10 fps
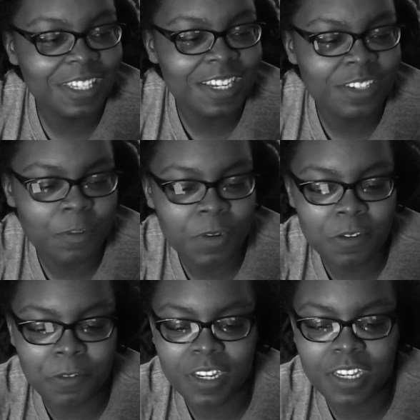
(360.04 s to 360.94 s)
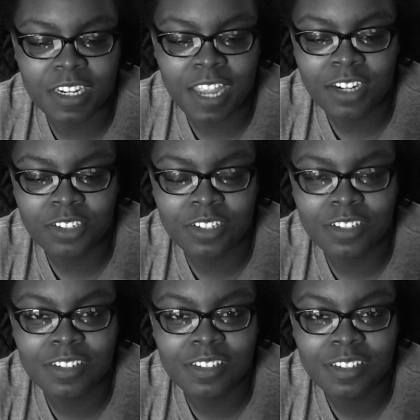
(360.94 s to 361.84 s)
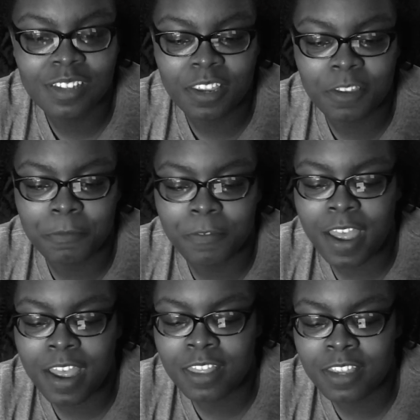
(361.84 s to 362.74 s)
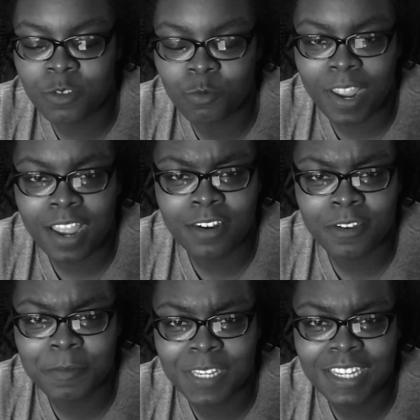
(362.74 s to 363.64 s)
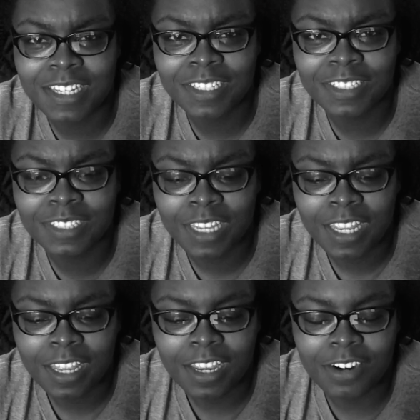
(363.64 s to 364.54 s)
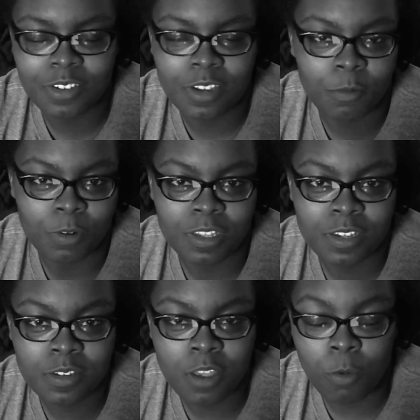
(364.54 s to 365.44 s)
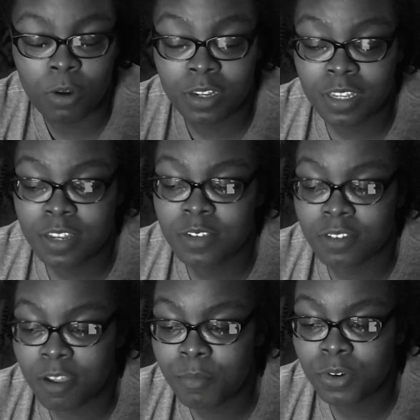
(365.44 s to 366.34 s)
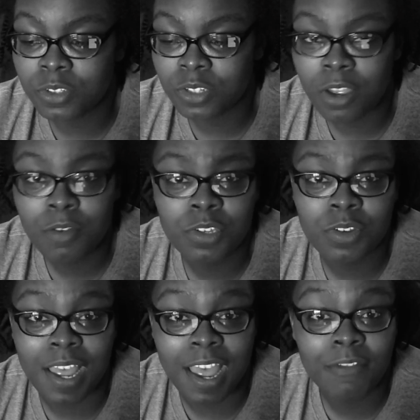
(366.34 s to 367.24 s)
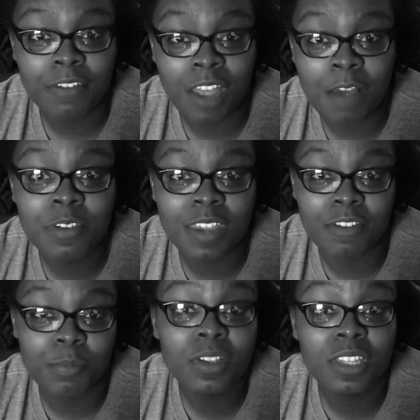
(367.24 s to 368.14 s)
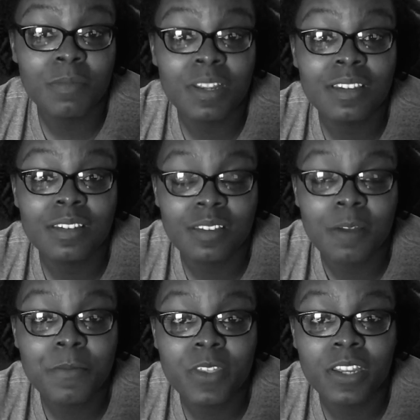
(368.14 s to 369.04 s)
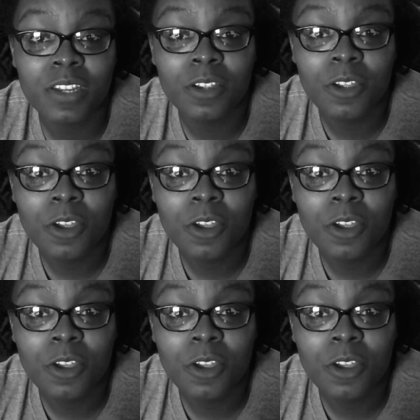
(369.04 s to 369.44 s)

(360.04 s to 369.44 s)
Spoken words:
things, so many different connections. It's like you find these random keys, and it's like, where do these go? Where do these numbers go to? I have to obviously have to put them into something,